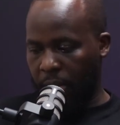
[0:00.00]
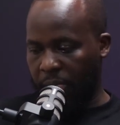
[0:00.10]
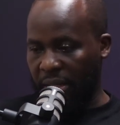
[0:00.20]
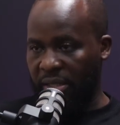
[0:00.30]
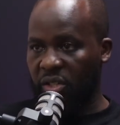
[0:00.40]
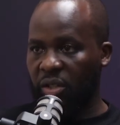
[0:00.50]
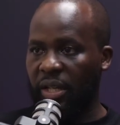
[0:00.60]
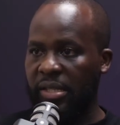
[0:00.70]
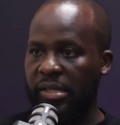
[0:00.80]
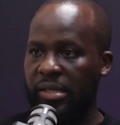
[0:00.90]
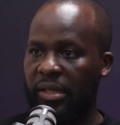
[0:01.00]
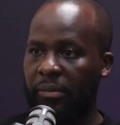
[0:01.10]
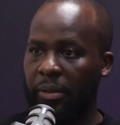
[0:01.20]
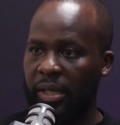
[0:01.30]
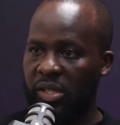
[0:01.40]
practitioners in
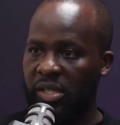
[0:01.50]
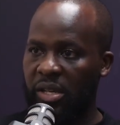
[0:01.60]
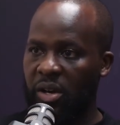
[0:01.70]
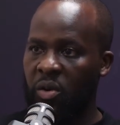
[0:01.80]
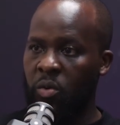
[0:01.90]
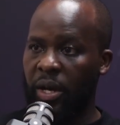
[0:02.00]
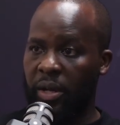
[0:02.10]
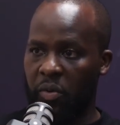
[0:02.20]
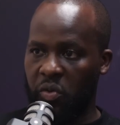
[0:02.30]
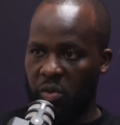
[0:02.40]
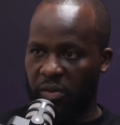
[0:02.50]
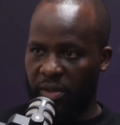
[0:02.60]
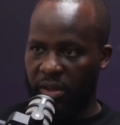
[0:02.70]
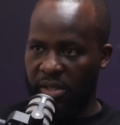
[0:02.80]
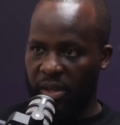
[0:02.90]
place who are able to
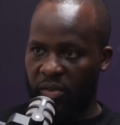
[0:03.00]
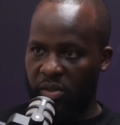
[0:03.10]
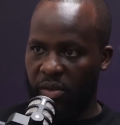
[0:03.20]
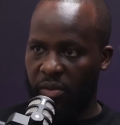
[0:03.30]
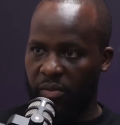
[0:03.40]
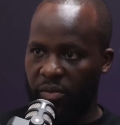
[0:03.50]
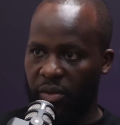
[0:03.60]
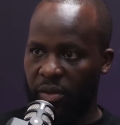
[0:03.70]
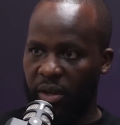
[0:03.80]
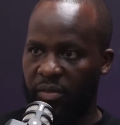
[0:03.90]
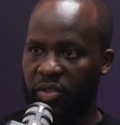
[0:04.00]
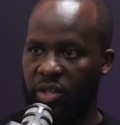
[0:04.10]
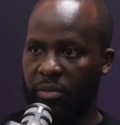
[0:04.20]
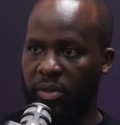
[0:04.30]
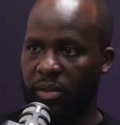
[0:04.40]
offer the service of,
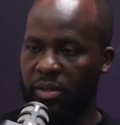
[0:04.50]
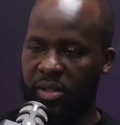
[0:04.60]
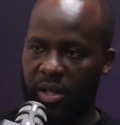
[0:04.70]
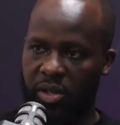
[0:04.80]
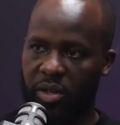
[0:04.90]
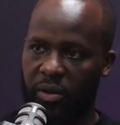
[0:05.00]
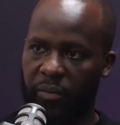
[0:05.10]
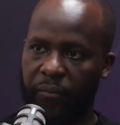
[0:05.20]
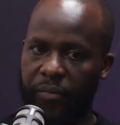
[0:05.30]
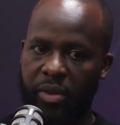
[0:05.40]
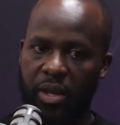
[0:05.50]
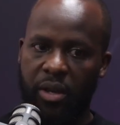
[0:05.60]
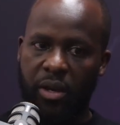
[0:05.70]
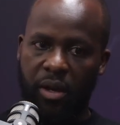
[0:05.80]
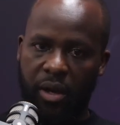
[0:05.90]
FGM reconstruction,
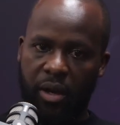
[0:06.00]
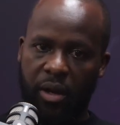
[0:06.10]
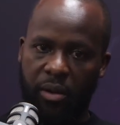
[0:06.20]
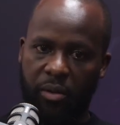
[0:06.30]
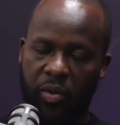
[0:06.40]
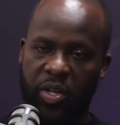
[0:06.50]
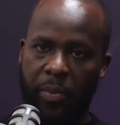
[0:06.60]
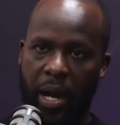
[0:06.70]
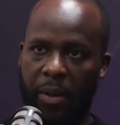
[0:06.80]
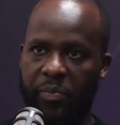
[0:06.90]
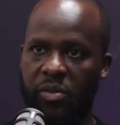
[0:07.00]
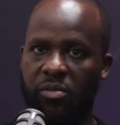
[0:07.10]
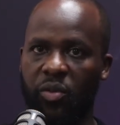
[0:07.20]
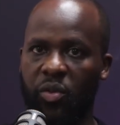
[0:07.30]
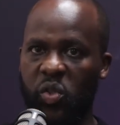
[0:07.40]
which perhaps,
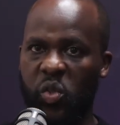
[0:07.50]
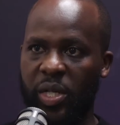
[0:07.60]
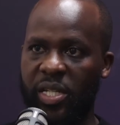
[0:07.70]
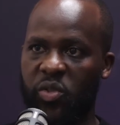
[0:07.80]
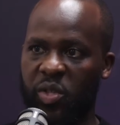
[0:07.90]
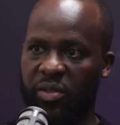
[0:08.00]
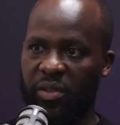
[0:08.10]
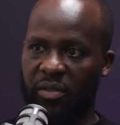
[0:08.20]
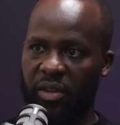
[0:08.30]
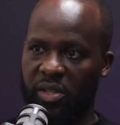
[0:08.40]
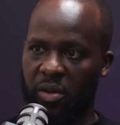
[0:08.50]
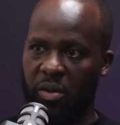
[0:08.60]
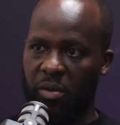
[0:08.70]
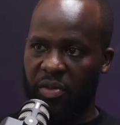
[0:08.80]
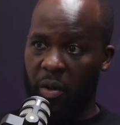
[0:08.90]
20, 25 years
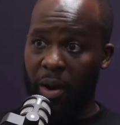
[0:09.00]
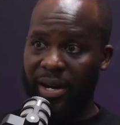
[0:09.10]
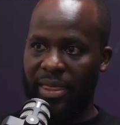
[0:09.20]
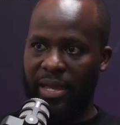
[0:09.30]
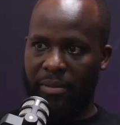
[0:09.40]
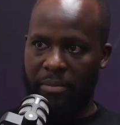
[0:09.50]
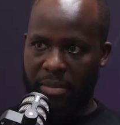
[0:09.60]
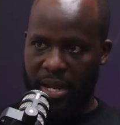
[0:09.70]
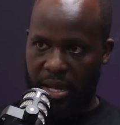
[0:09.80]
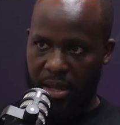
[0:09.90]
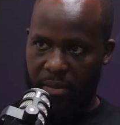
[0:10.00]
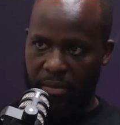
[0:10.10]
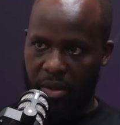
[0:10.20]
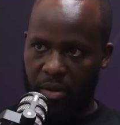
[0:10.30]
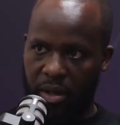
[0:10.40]
ago, there weren't that many.
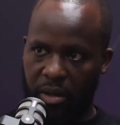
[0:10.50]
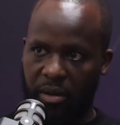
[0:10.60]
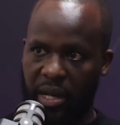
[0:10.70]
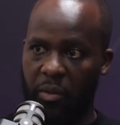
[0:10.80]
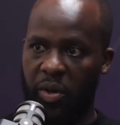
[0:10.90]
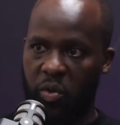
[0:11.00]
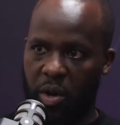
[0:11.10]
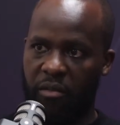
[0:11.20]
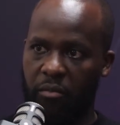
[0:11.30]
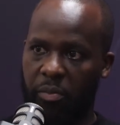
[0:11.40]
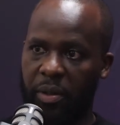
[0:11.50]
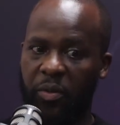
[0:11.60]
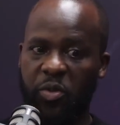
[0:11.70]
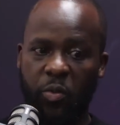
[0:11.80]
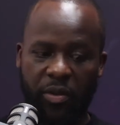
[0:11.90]
Okay. And now we do have more
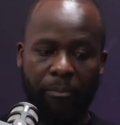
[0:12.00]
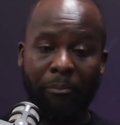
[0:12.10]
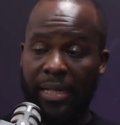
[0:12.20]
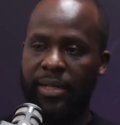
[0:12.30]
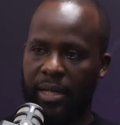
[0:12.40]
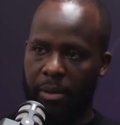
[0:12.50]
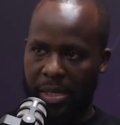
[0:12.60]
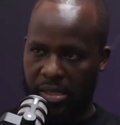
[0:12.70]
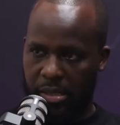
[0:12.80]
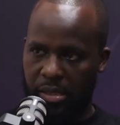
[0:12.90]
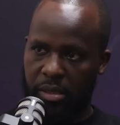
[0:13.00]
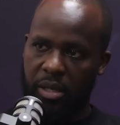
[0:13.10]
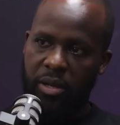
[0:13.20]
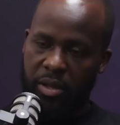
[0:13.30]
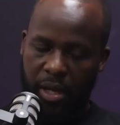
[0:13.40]
people. So we are building capacity.
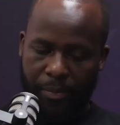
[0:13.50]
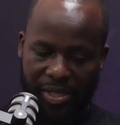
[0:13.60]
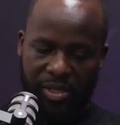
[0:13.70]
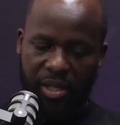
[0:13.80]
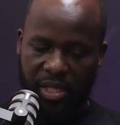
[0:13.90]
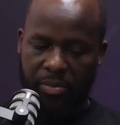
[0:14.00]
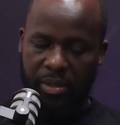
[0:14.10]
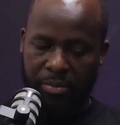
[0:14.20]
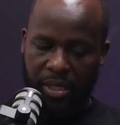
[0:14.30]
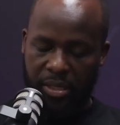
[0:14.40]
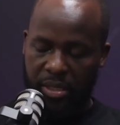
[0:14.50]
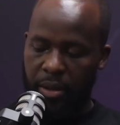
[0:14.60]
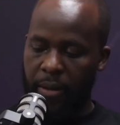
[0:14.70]
The capacity has been built.